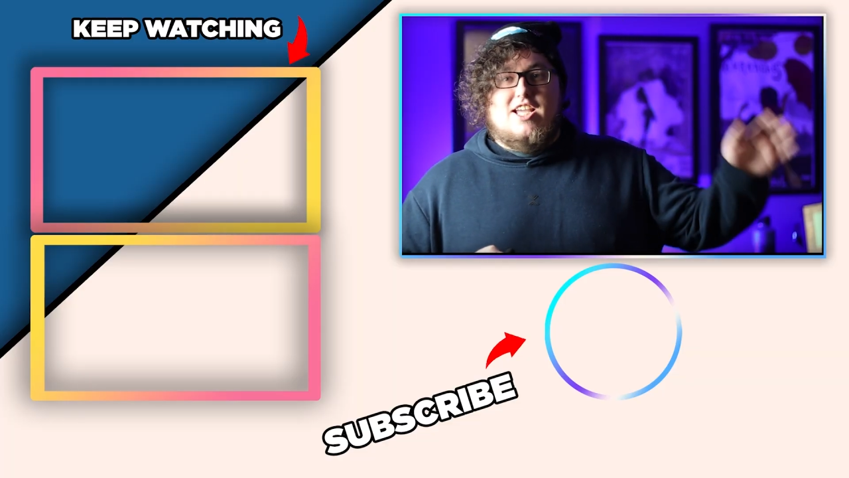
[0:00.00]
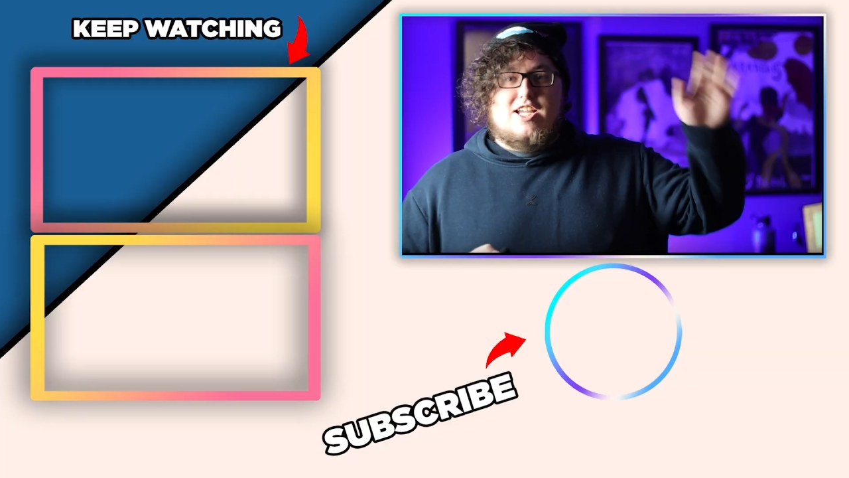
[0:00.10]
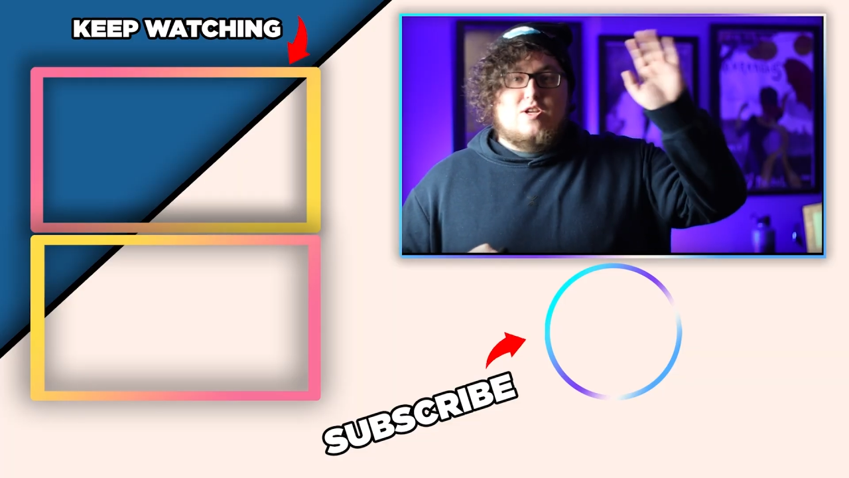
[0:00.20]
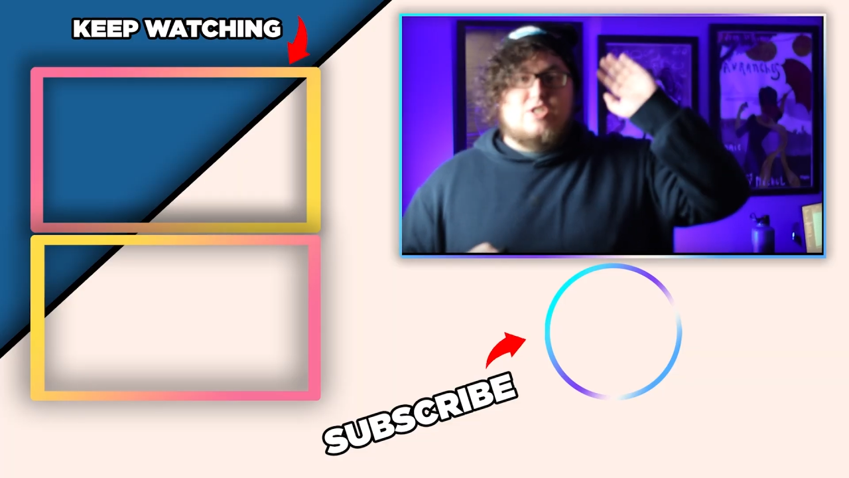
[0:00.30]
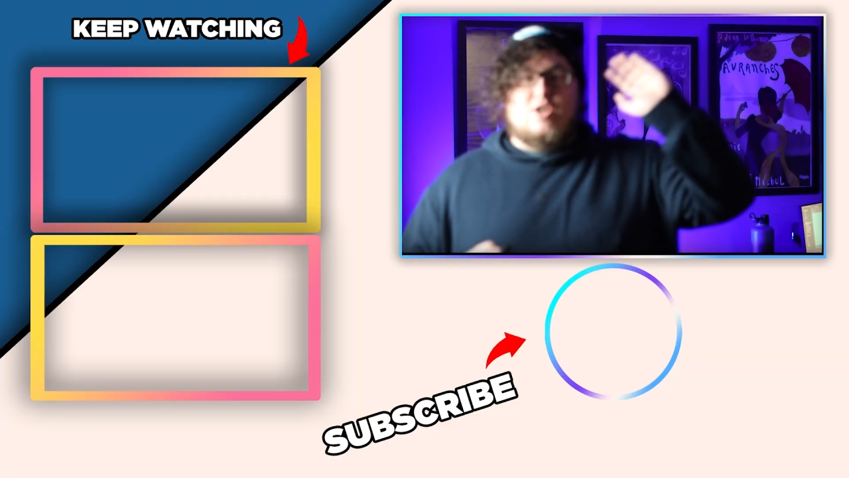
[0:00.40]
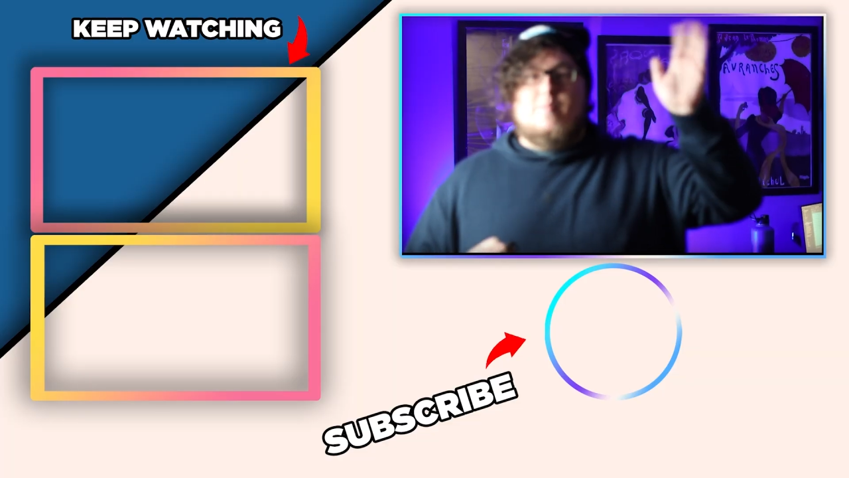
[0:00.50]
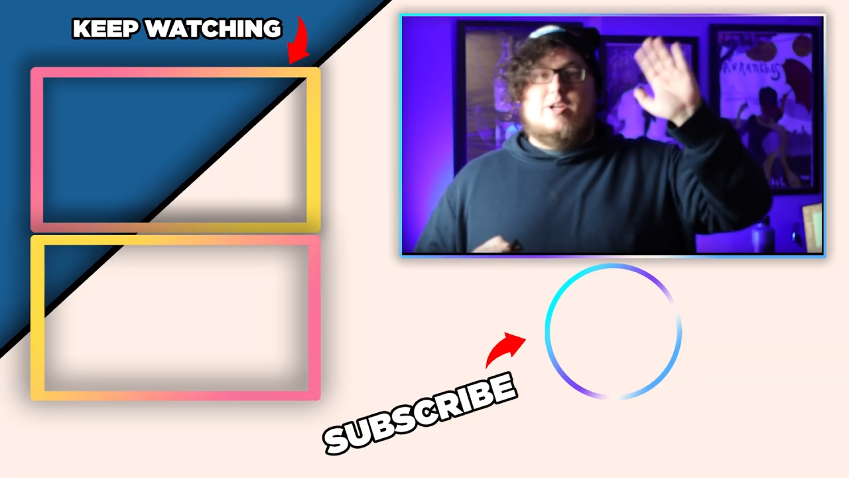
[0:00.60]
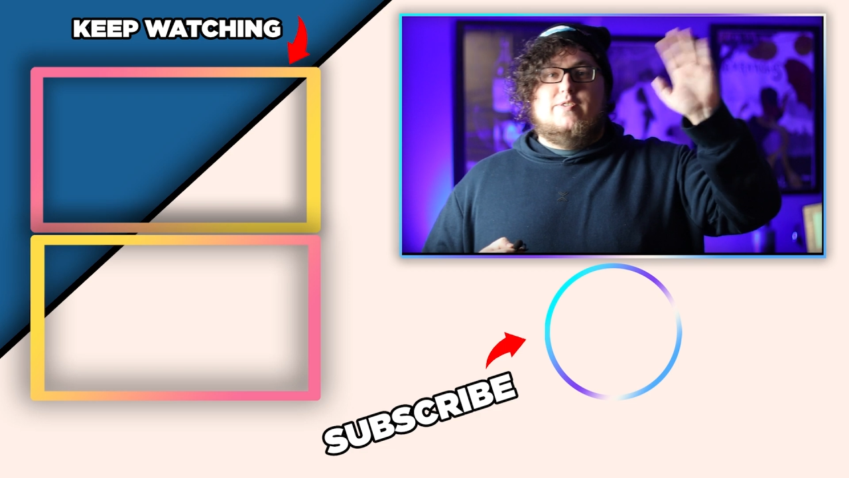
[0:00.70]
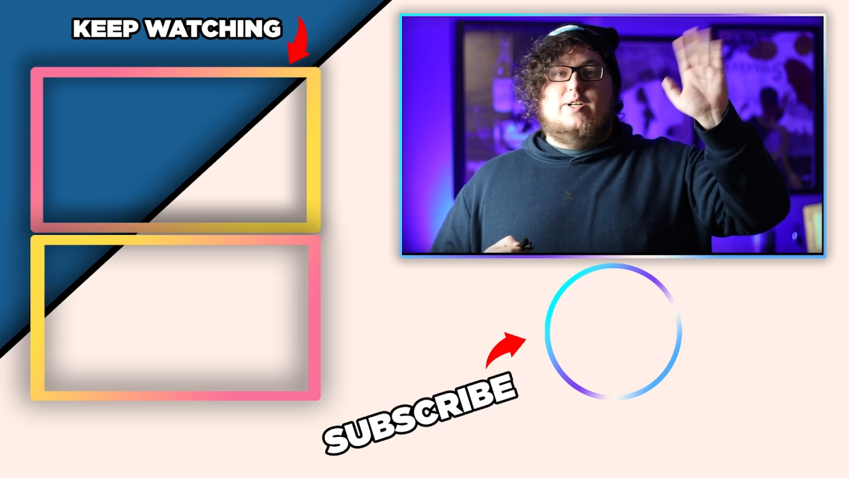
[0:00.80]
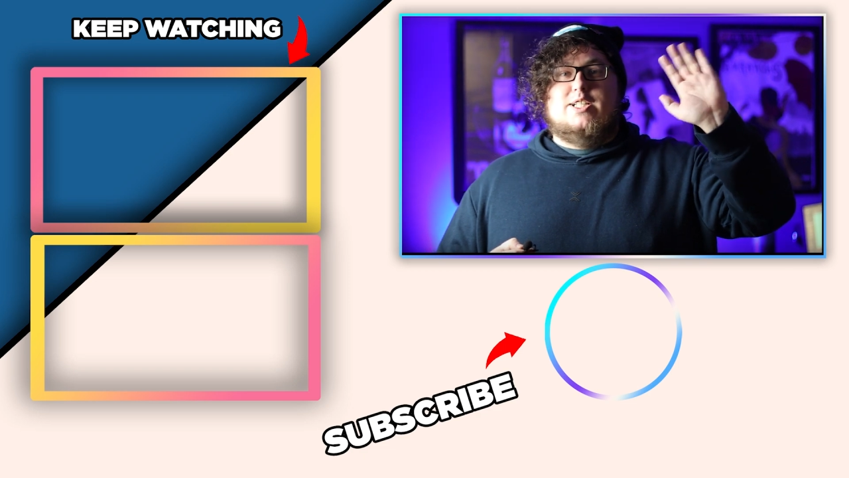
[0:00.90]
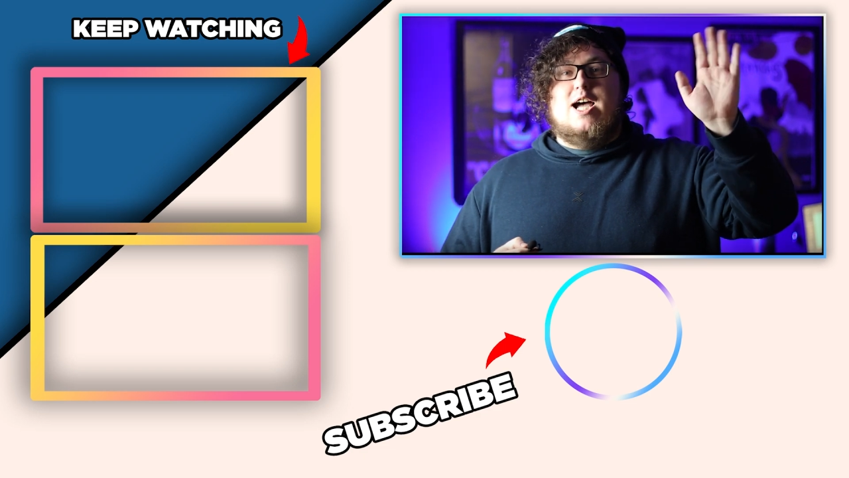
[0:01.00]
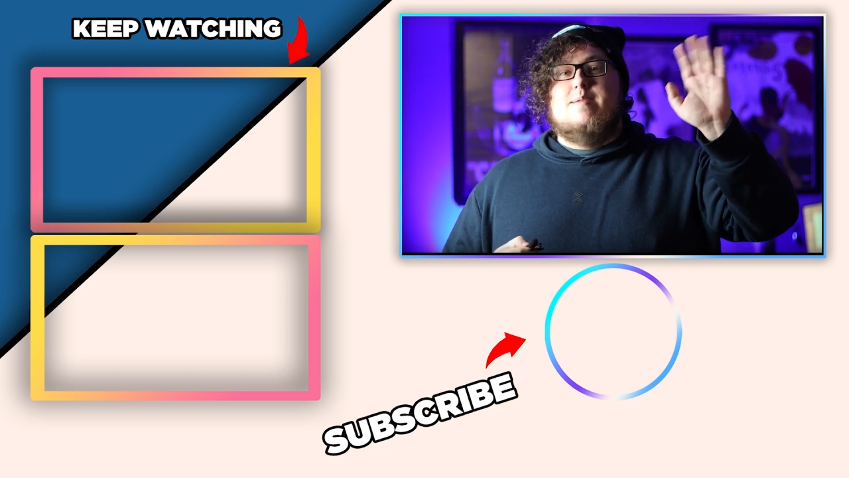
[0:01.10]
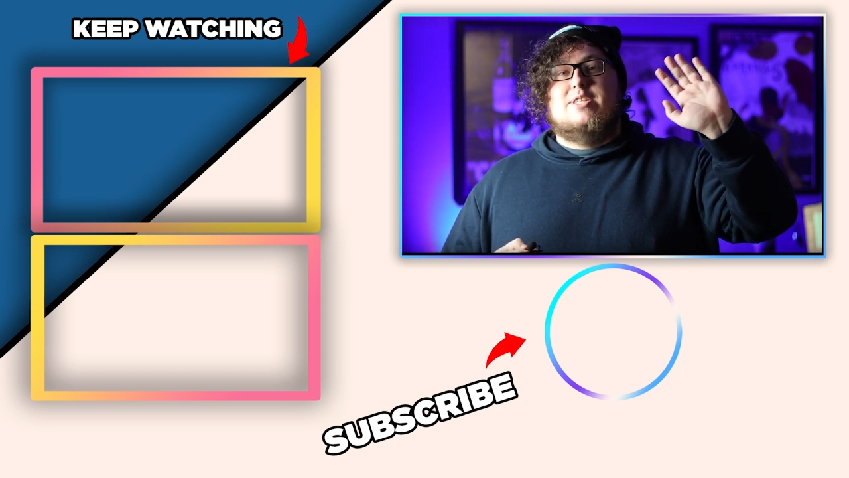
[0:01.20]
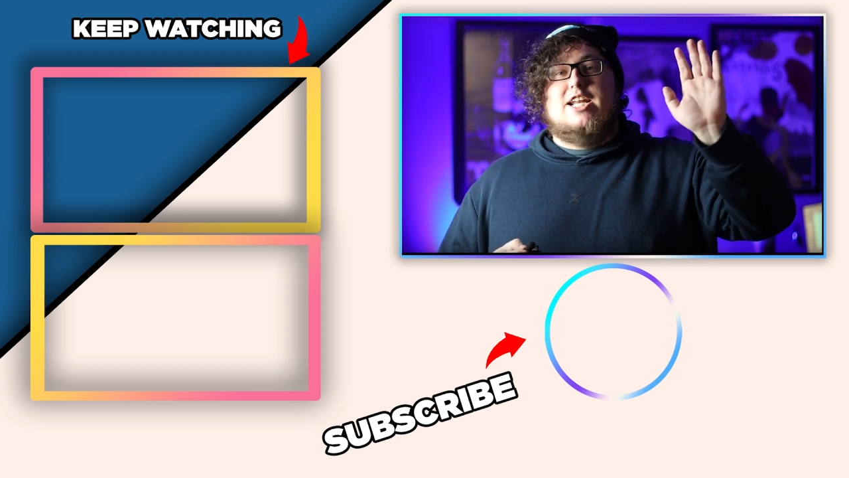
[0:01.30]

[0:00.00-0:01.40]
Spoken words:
Thank you so much for your time